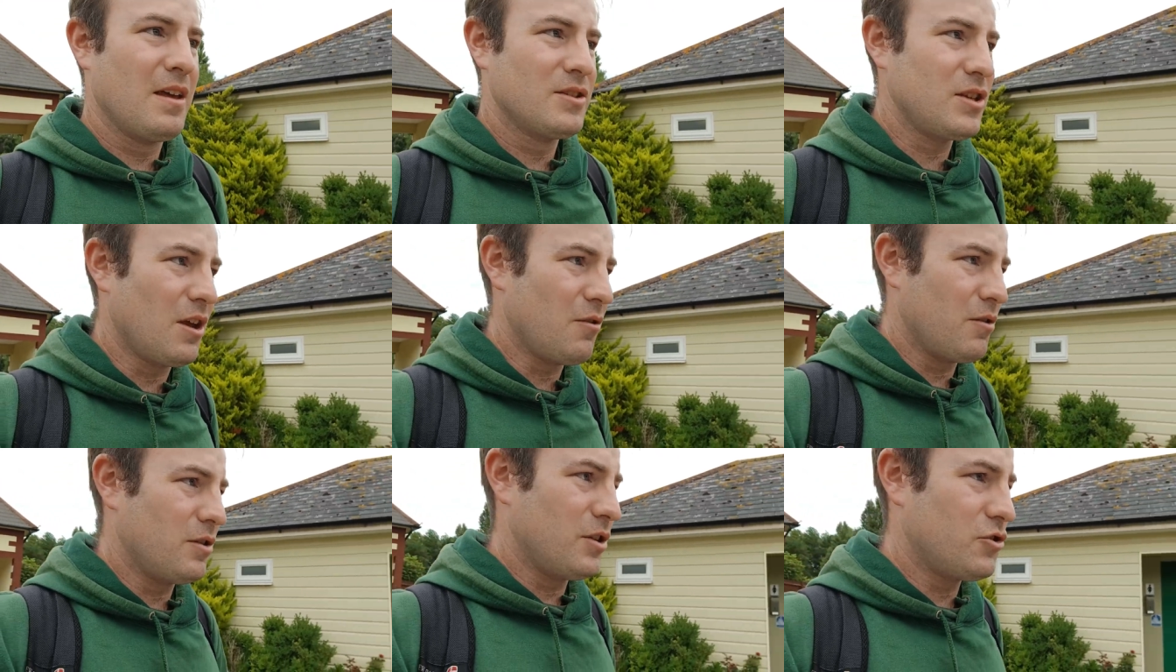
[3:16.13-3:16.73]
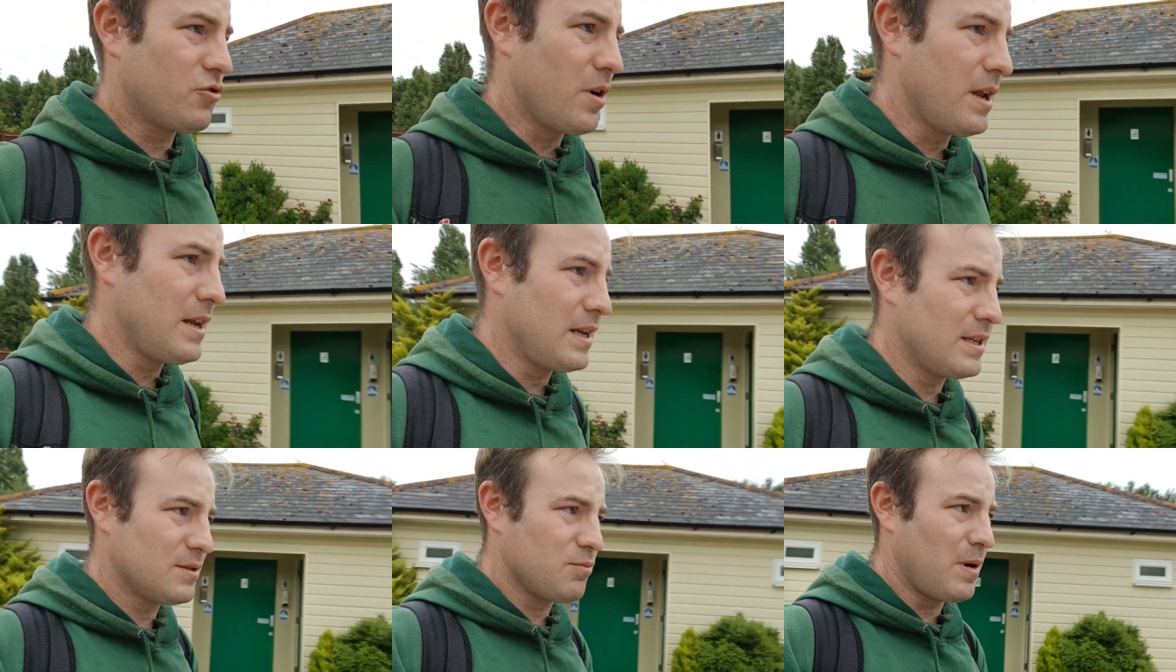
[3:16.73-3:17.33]
So the
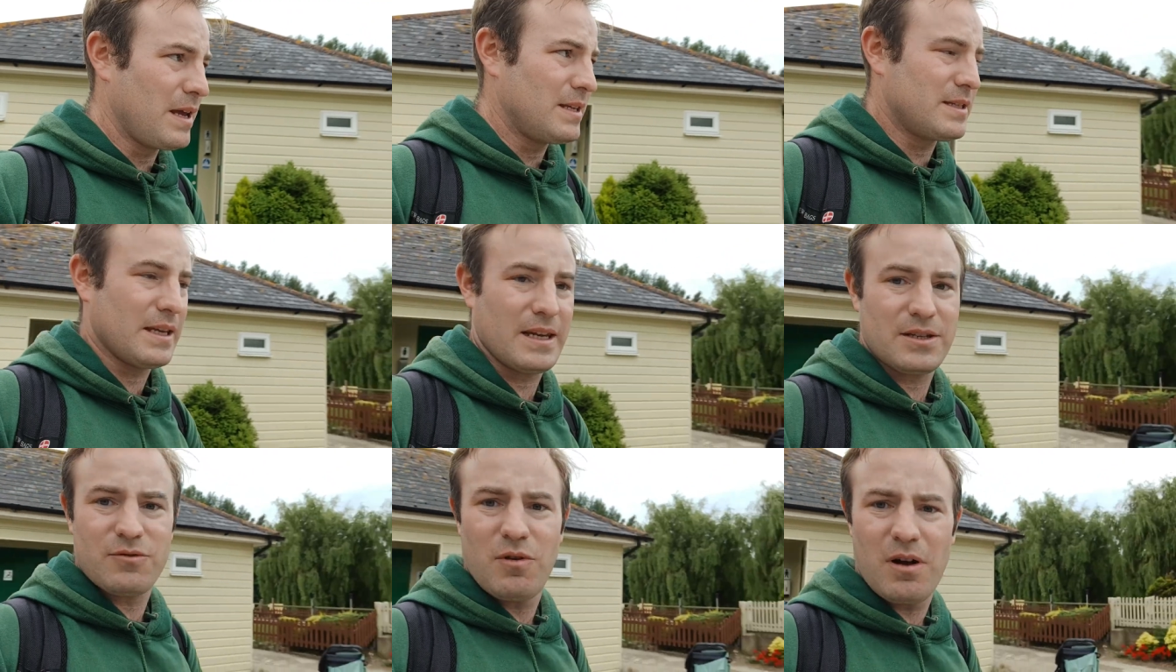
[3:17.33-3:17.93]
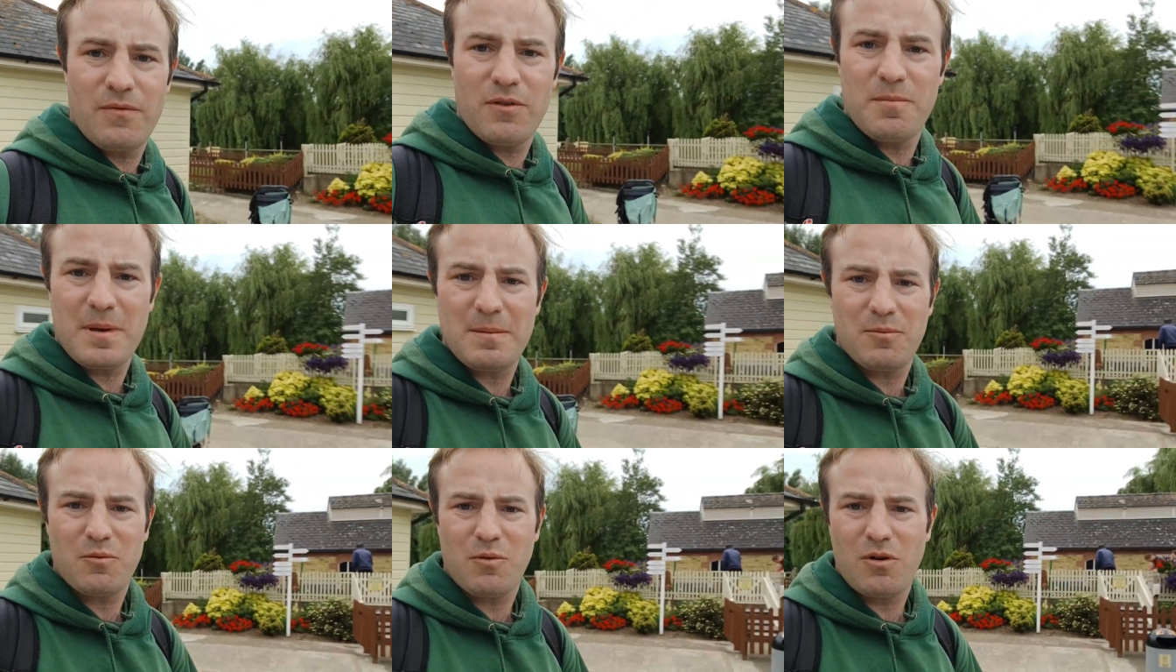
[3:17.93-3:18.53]
train is waiting. There's quite a few
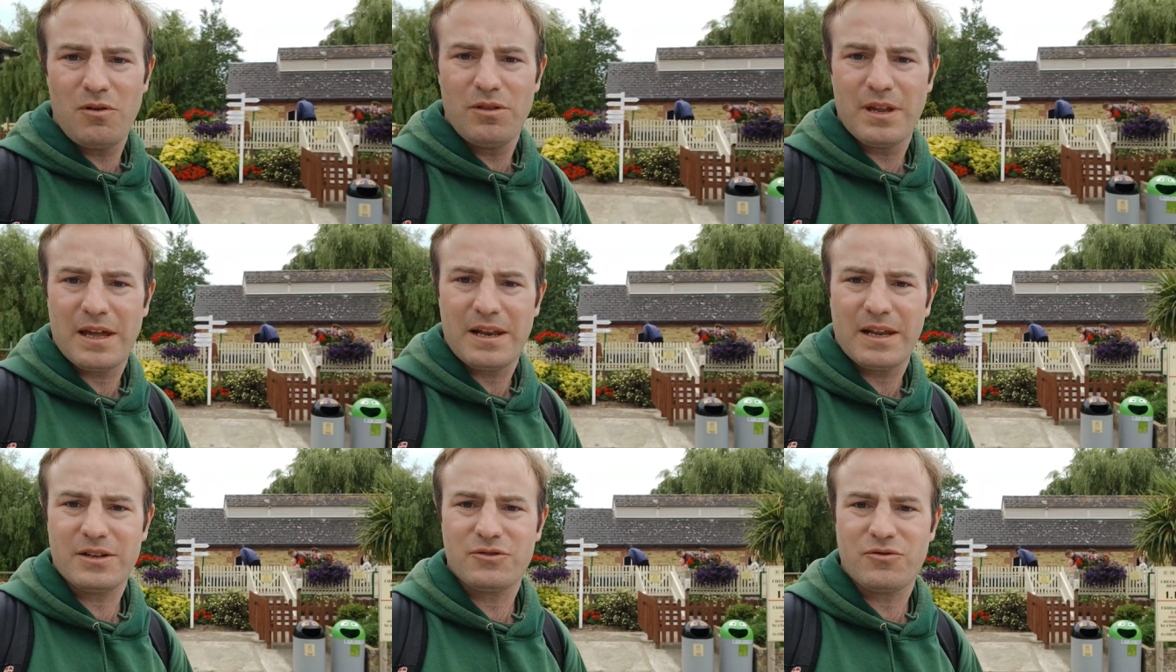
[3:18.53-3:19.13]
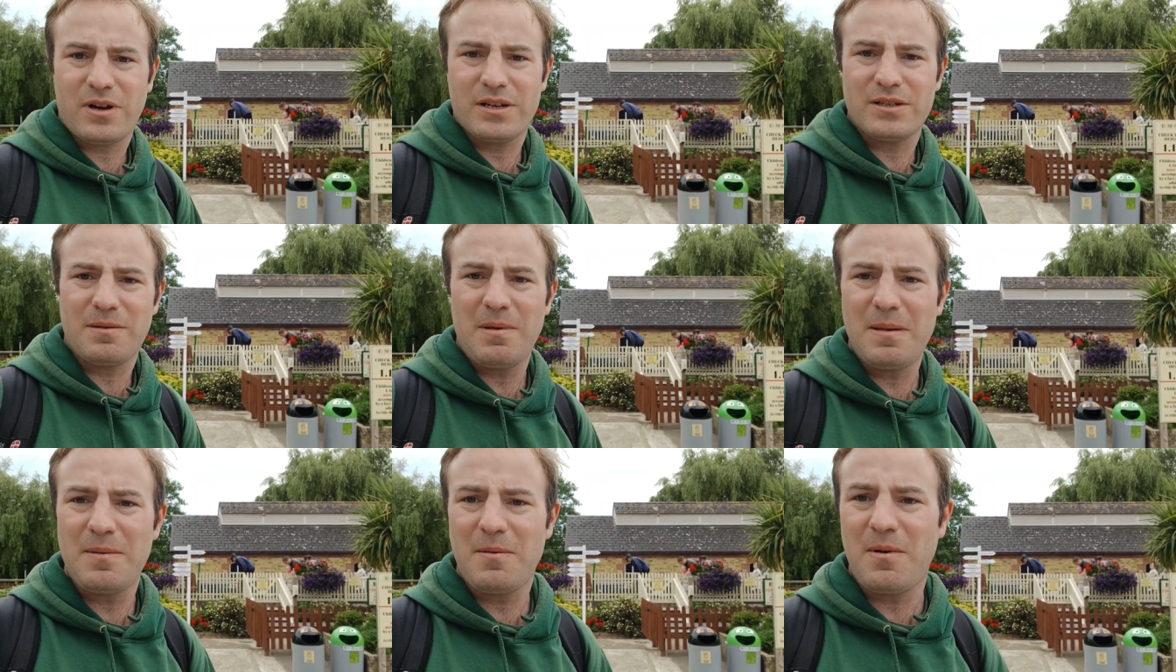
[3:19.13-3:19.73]
people on that next train, so
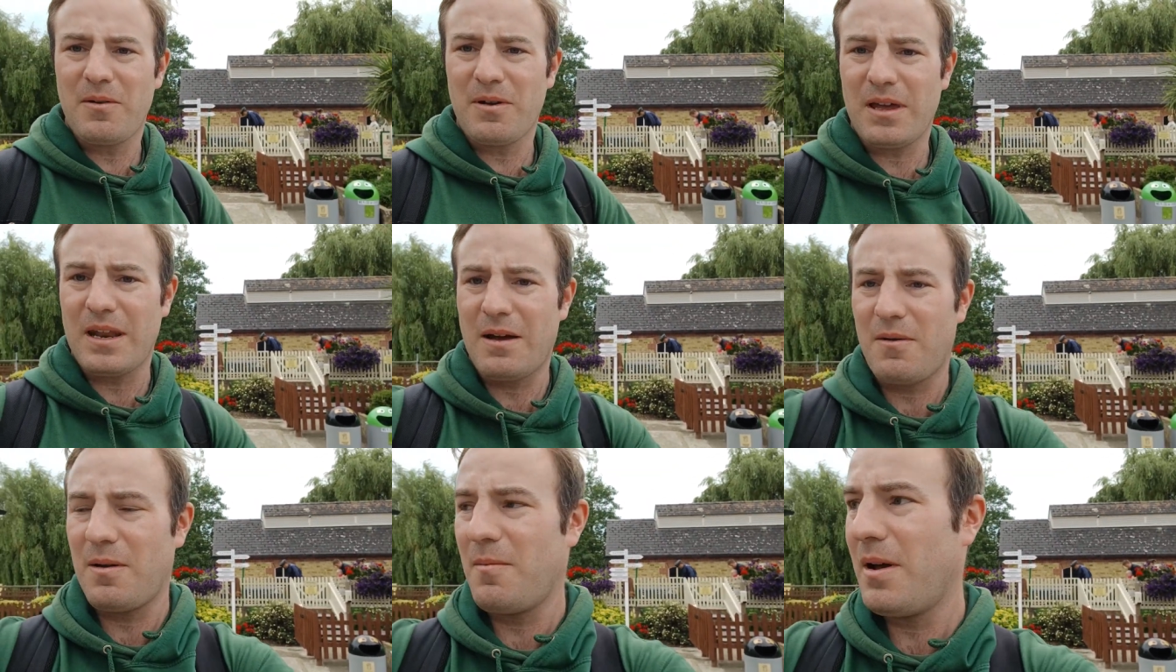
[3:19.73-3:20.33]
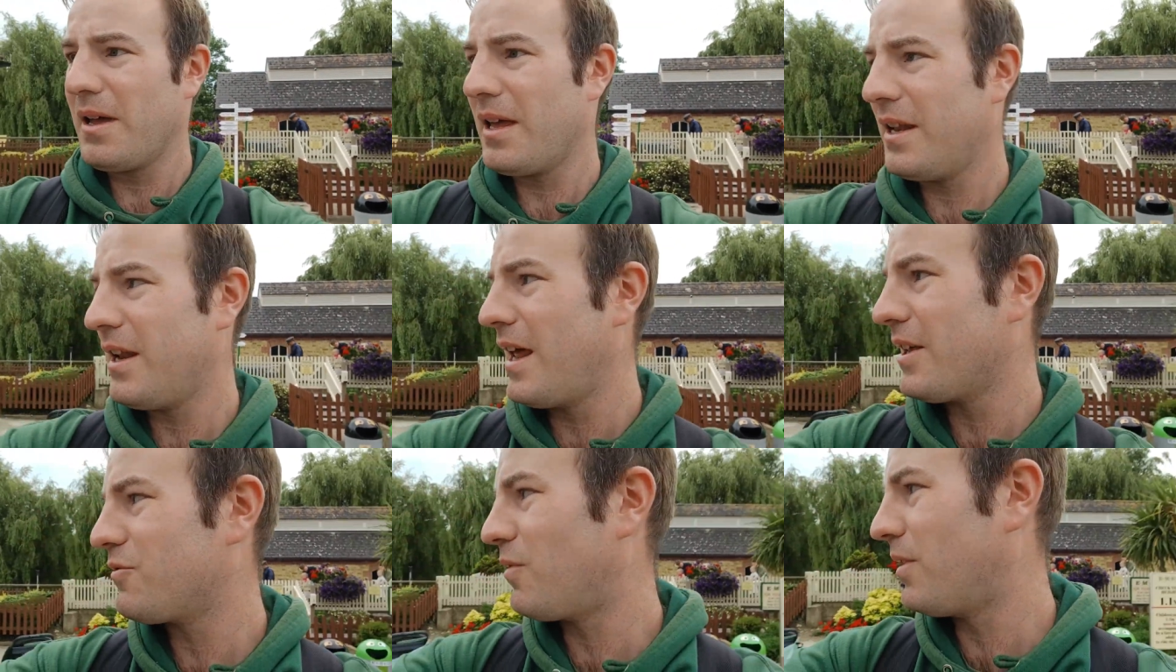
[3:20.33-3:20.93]
maybe I won't get that one. I might get the
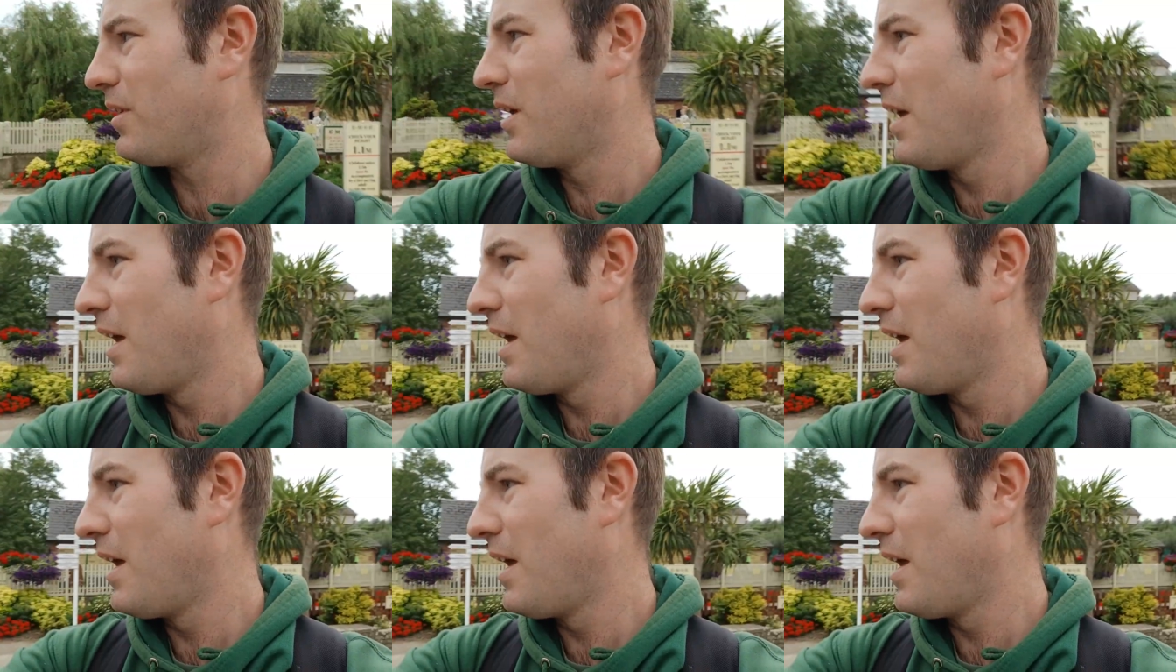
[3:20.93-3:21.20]
next one.